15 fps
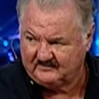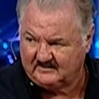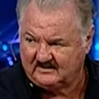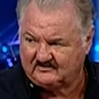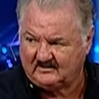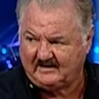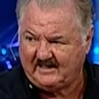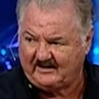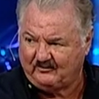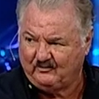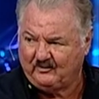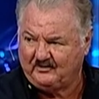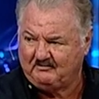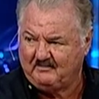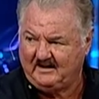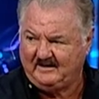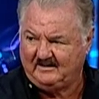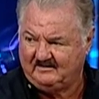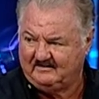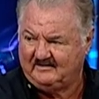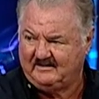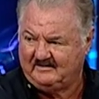That's a Latin word
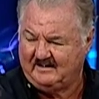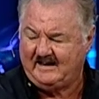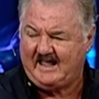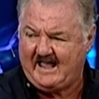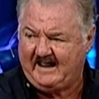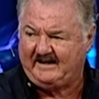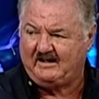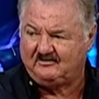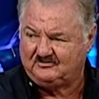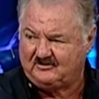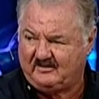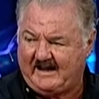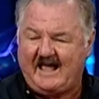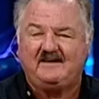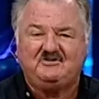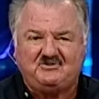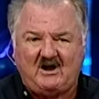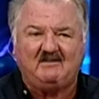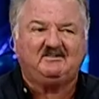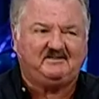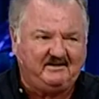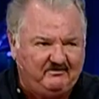meaning an
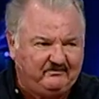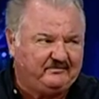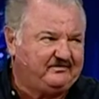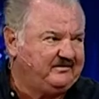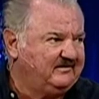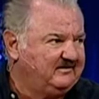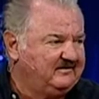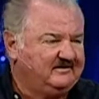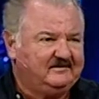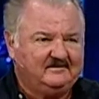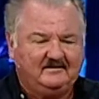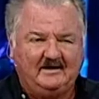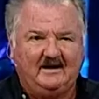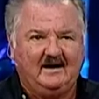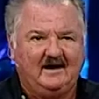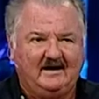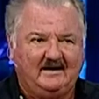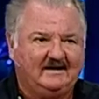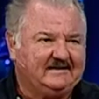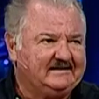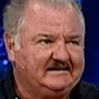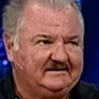adjunctive uh,
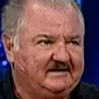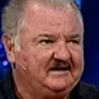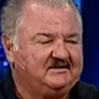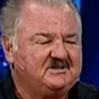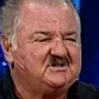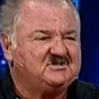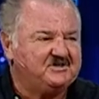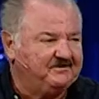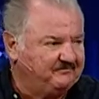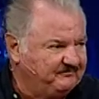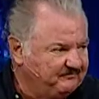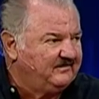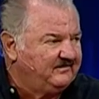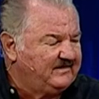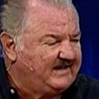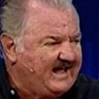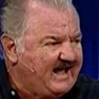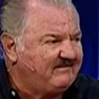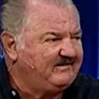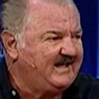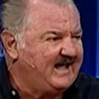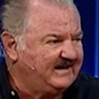uh, addition. The
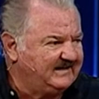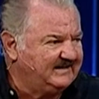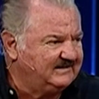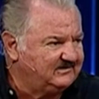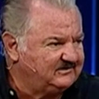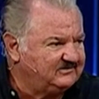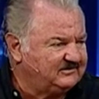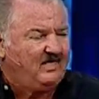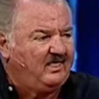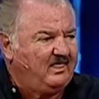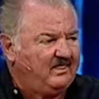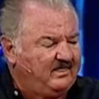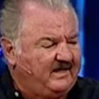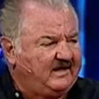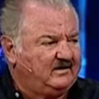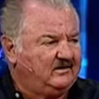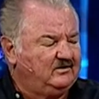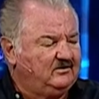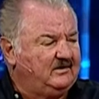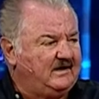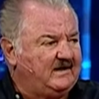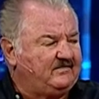caveat is
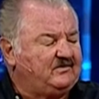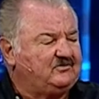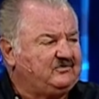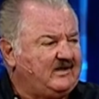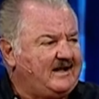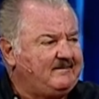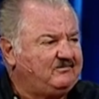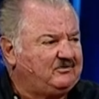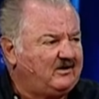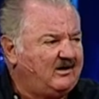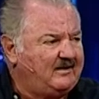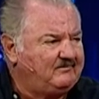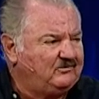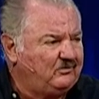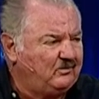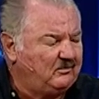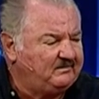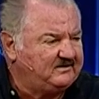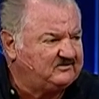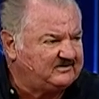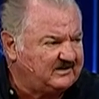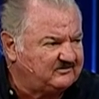that at the same time you will
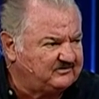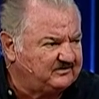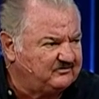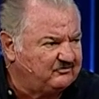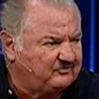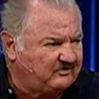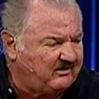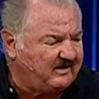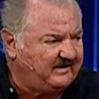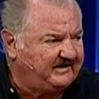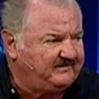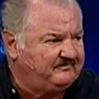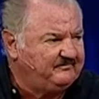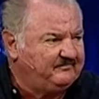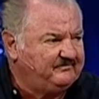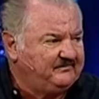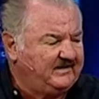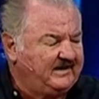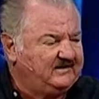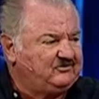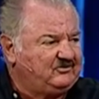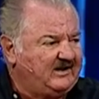be tested and tried
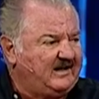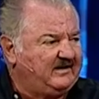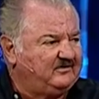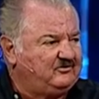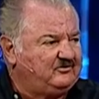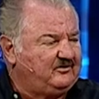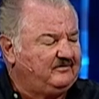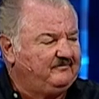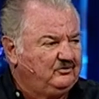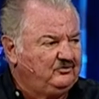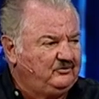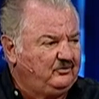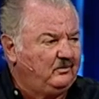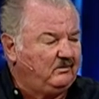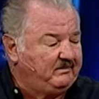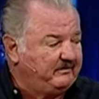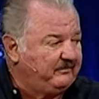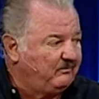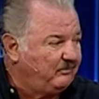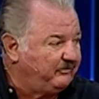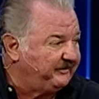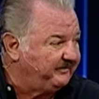and challenged, you will be
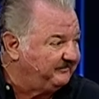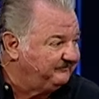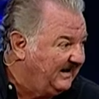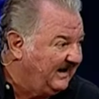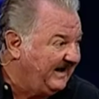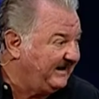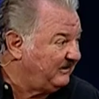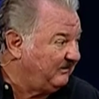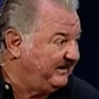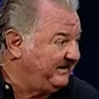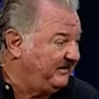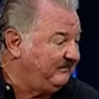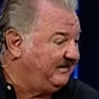rewarded. How do I know